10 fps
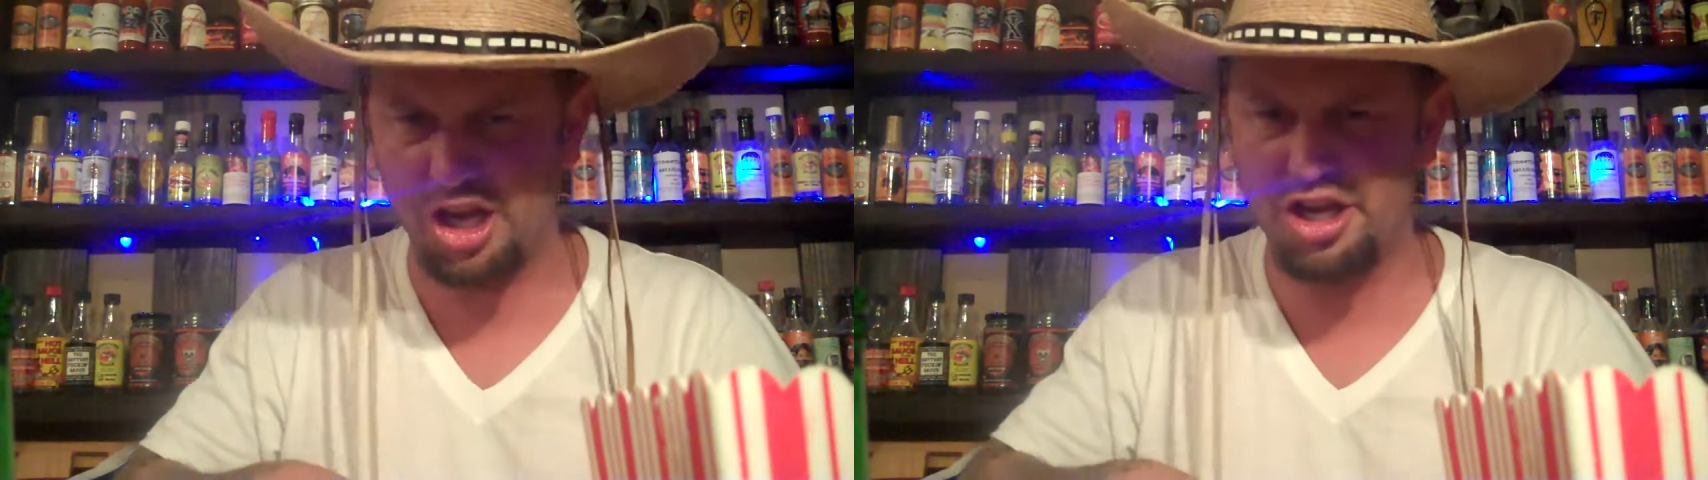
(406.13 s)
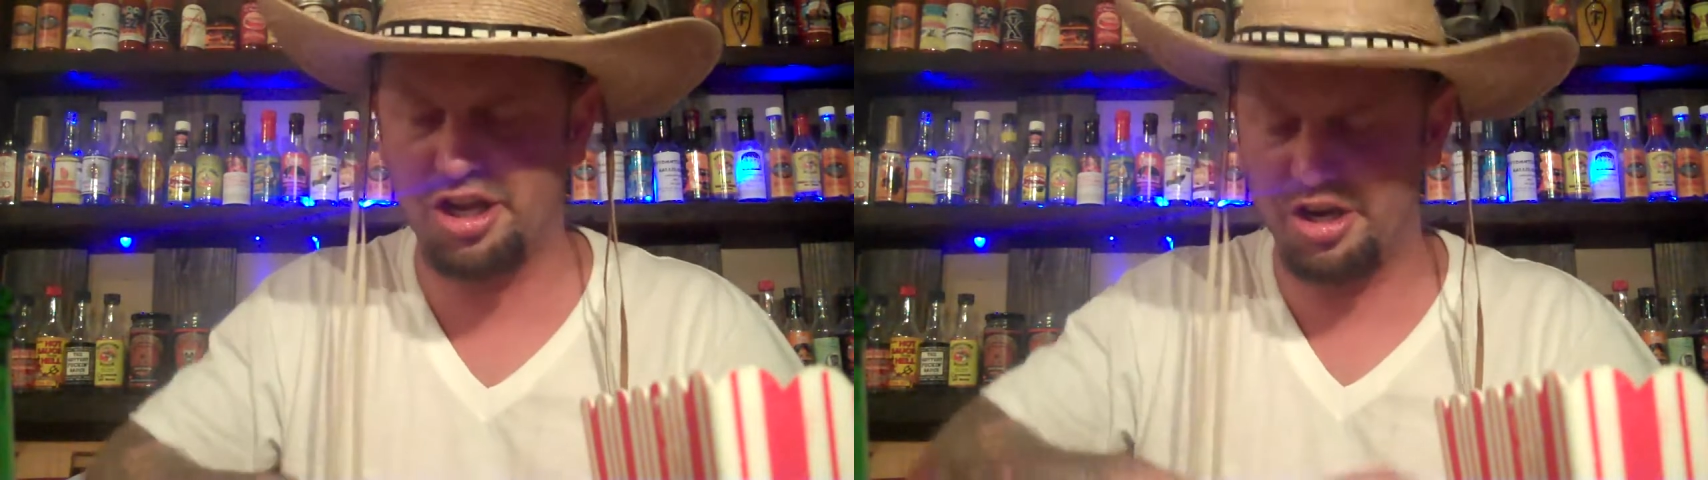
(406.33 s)

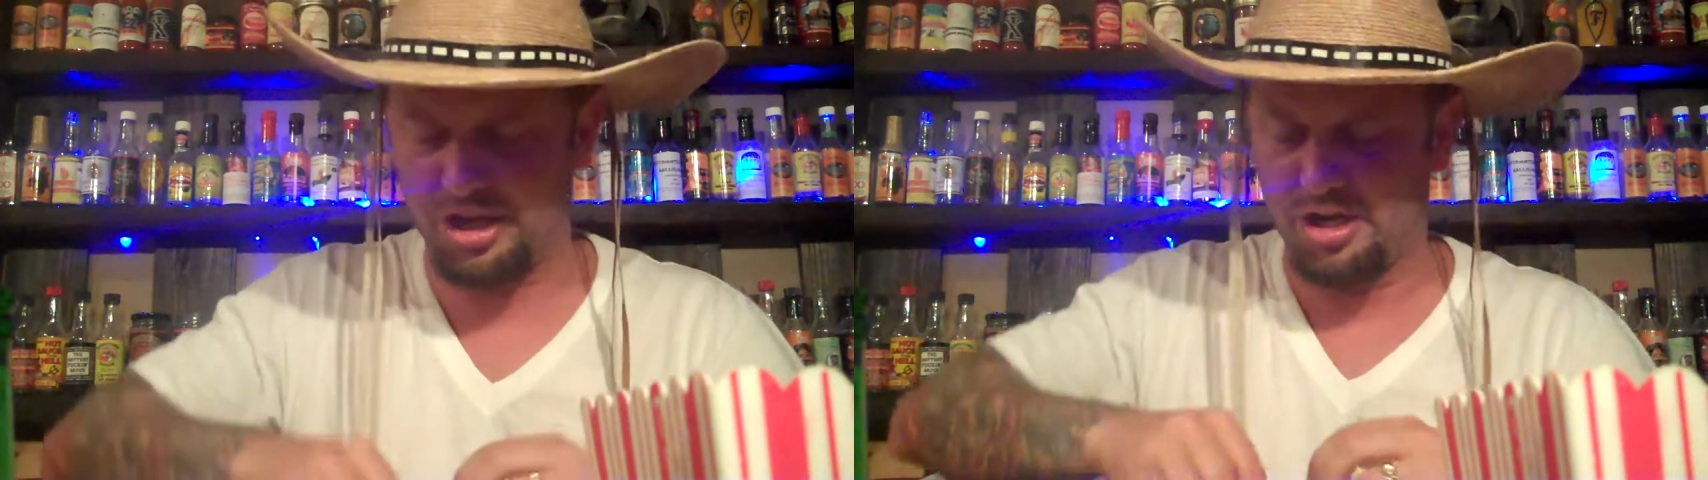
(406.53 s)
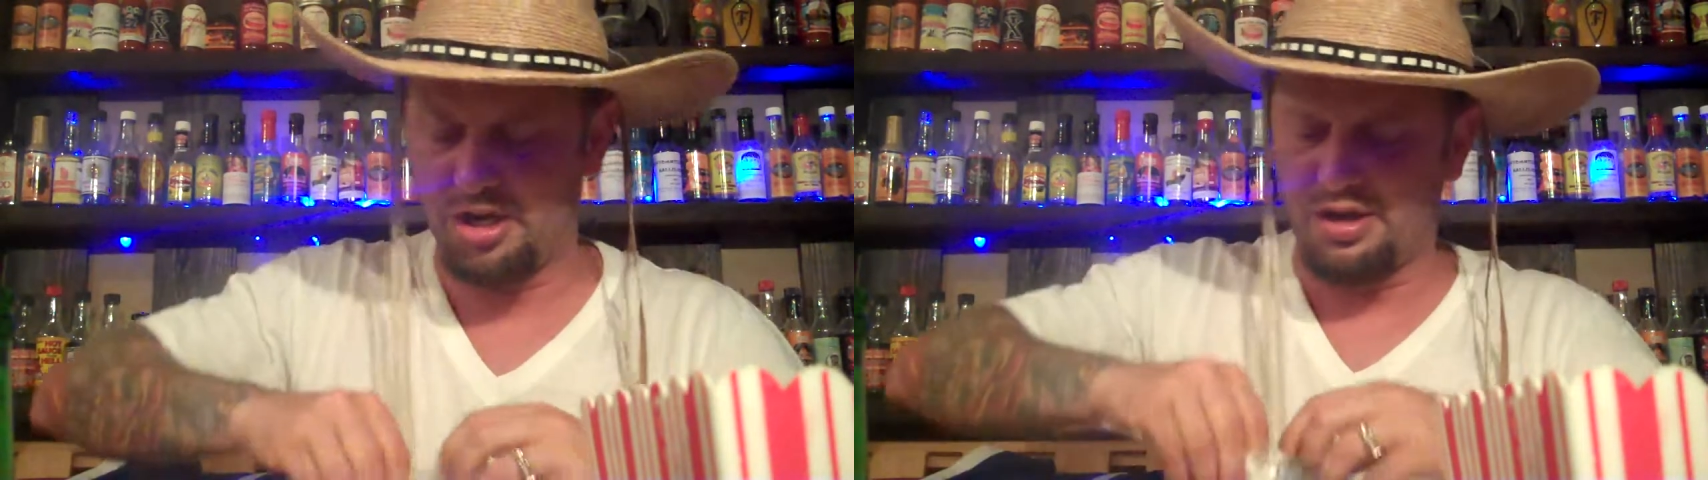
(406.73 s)
good.
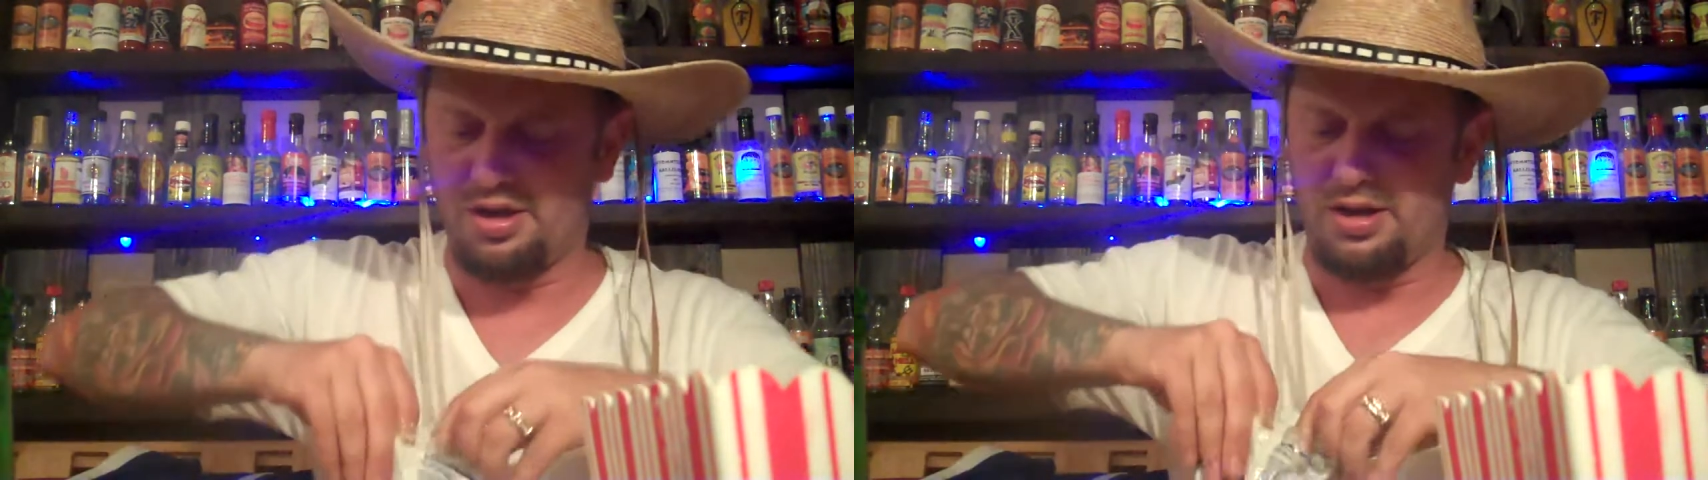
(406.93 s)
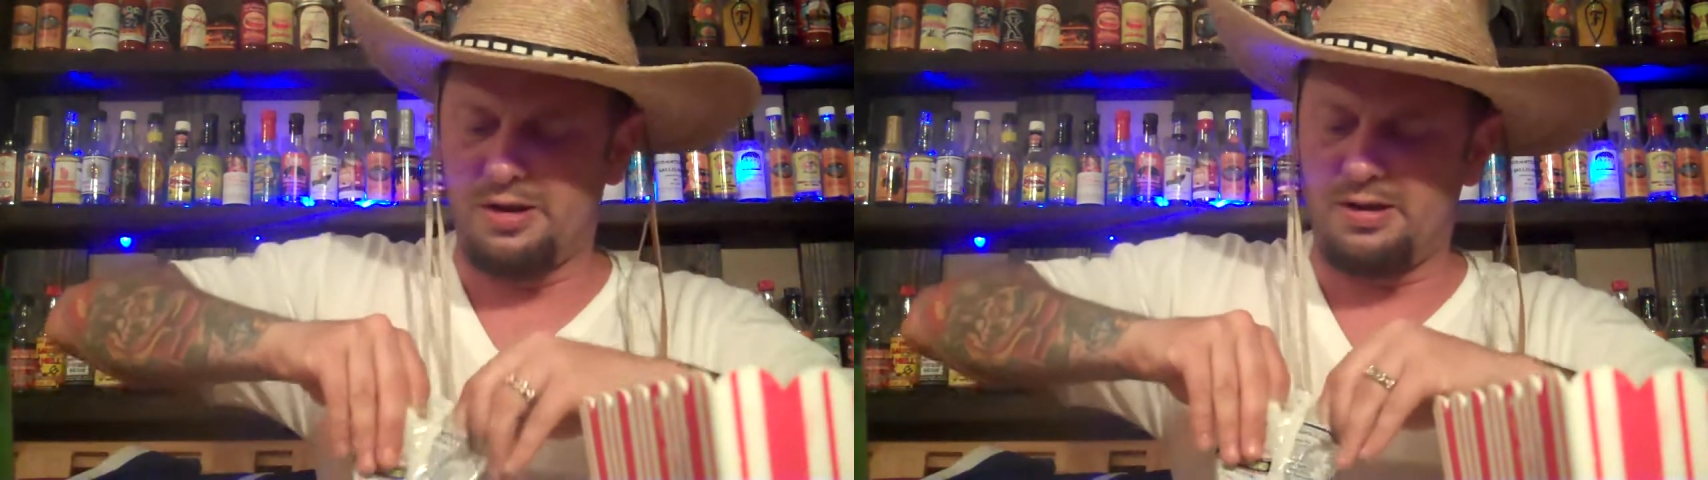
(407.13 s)

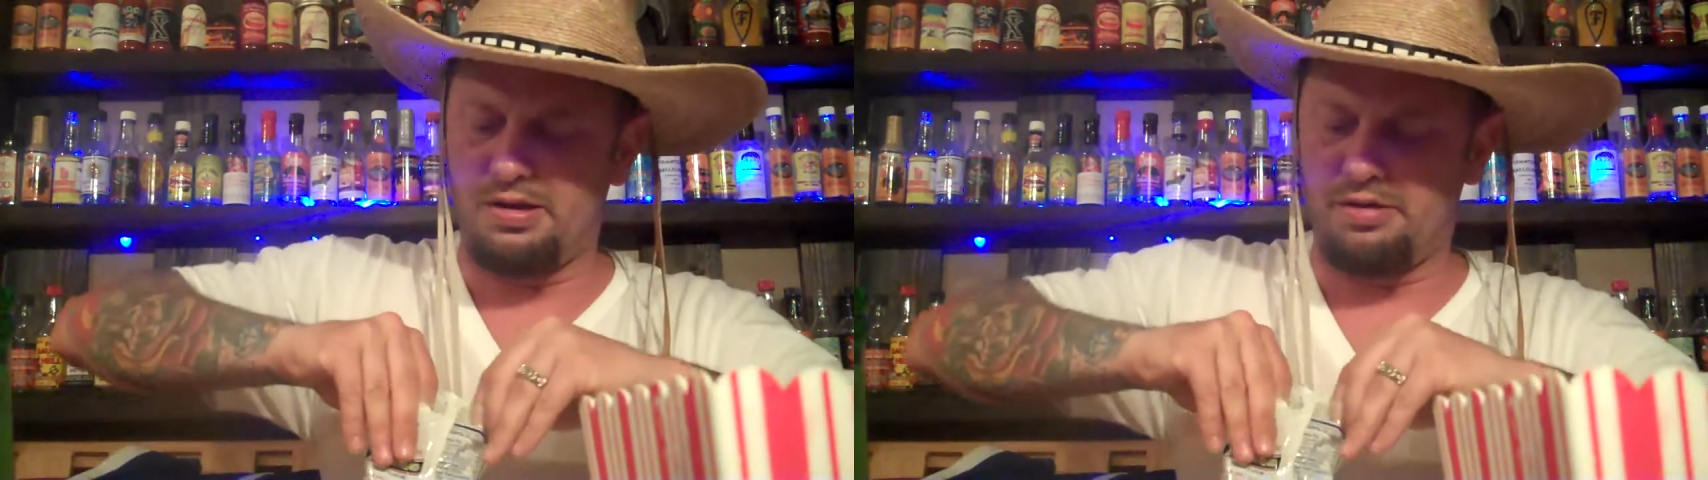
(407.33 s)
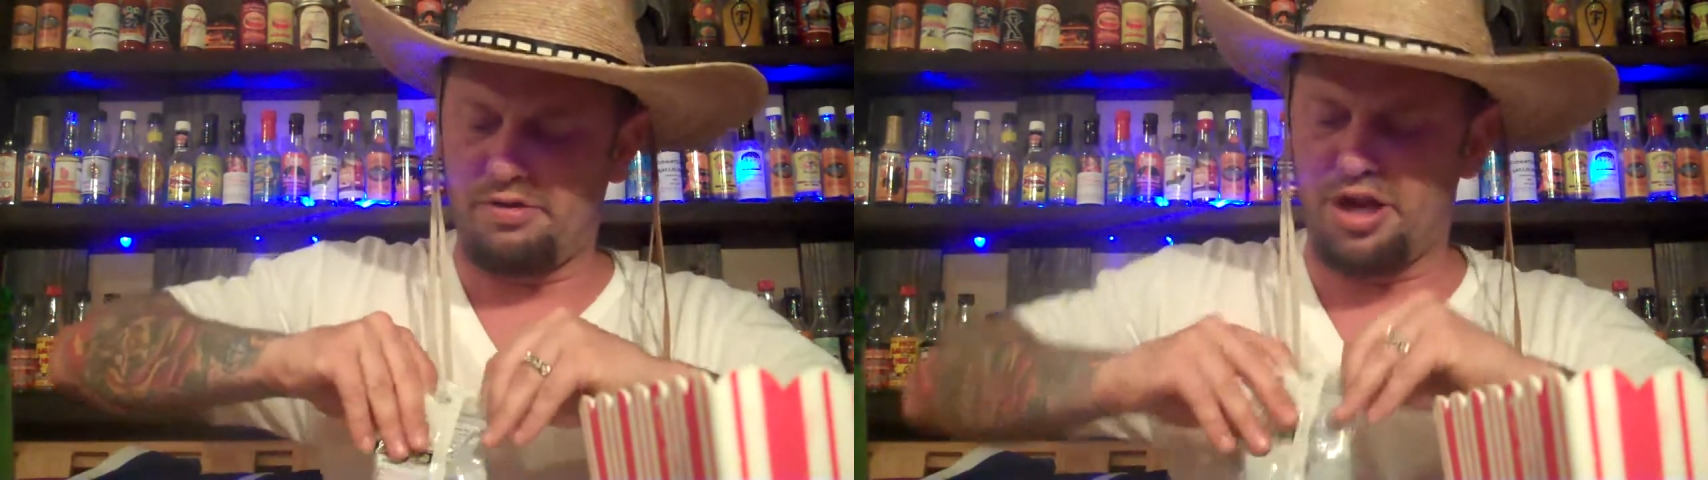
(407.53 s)

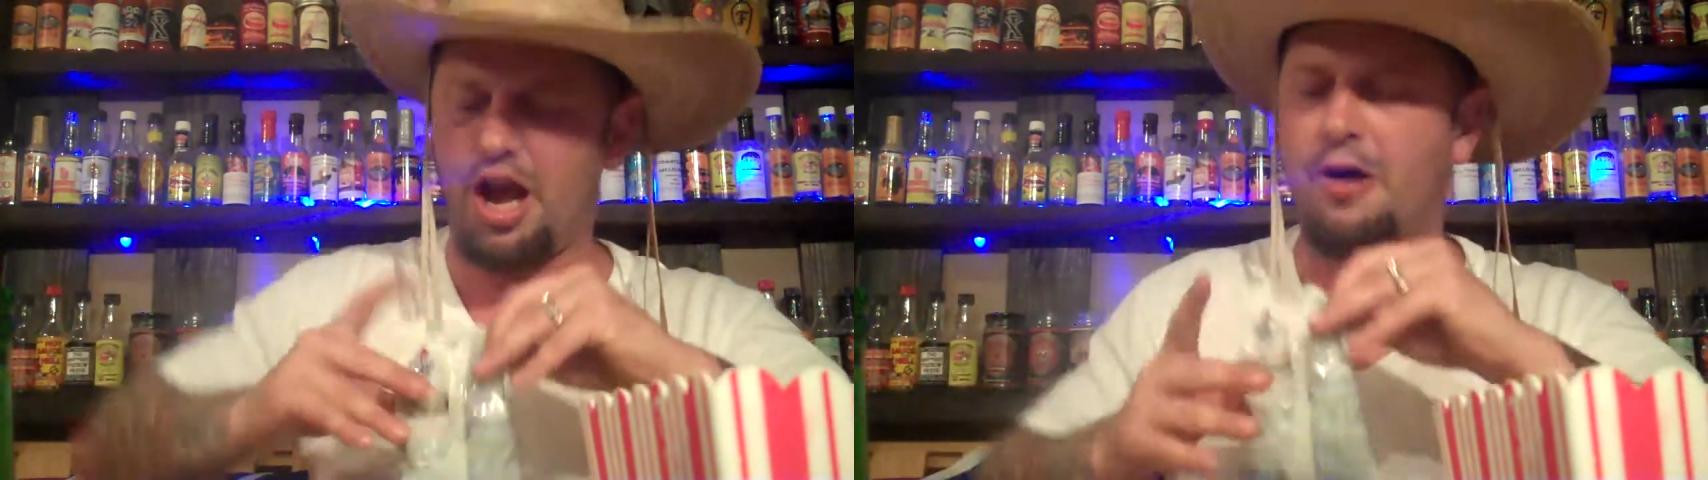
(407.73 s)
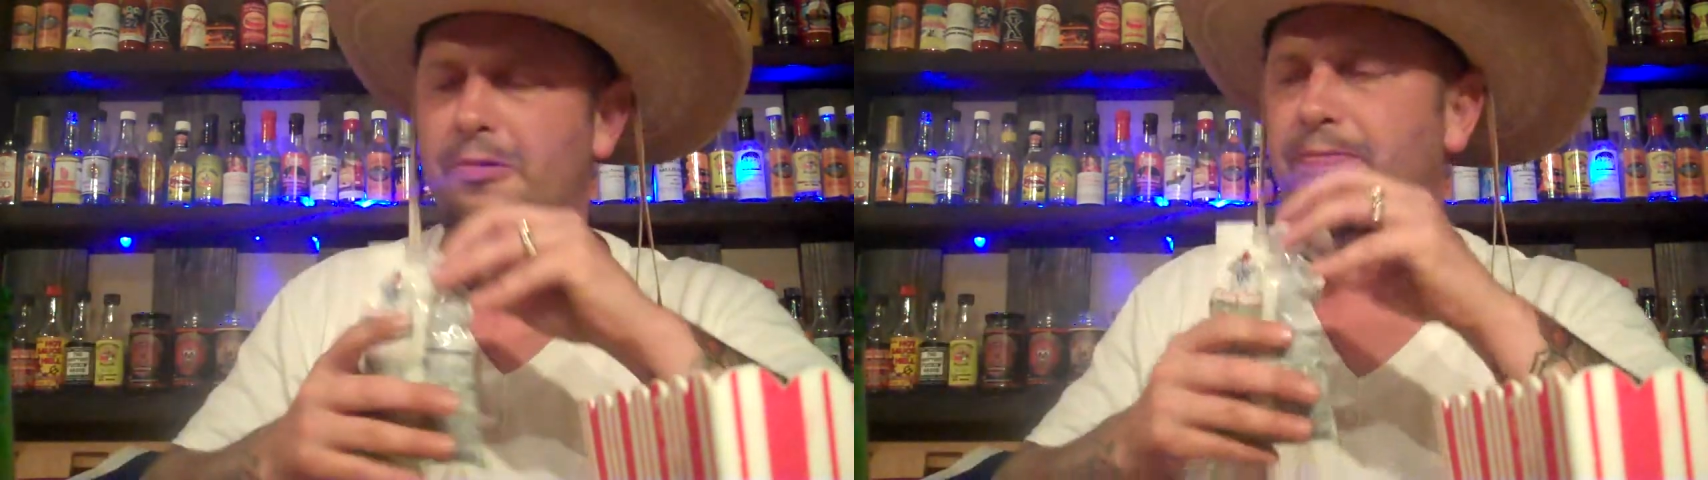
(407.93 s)
Here we
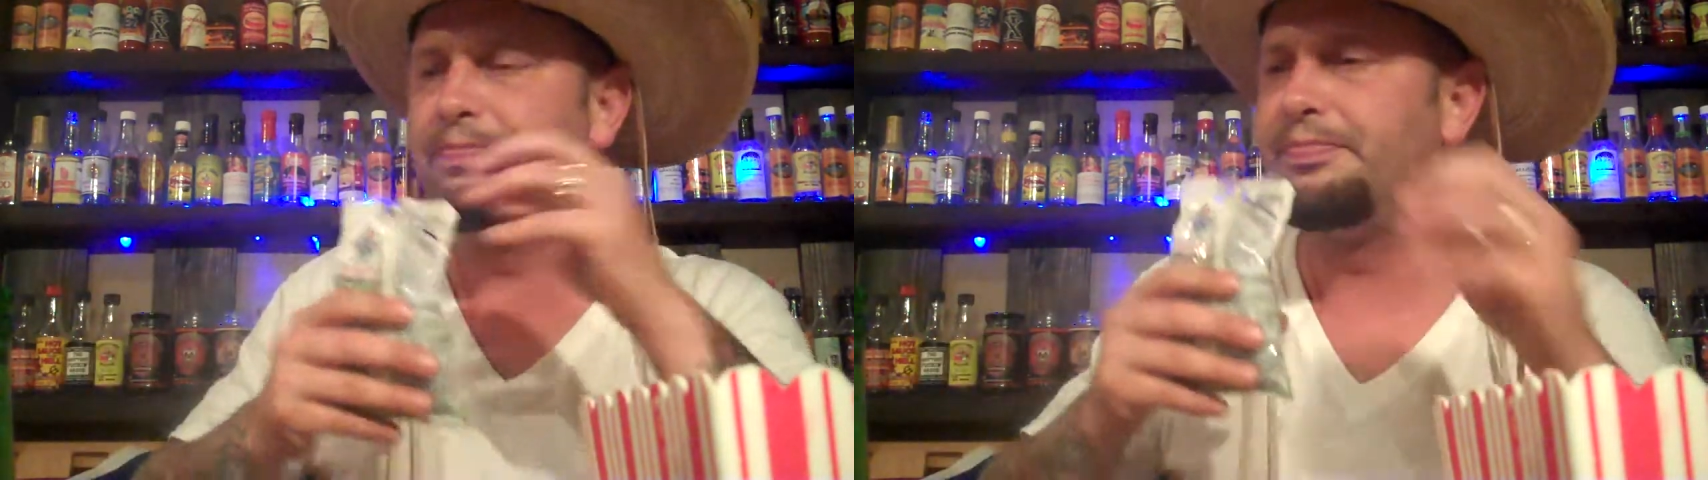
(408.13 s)
go.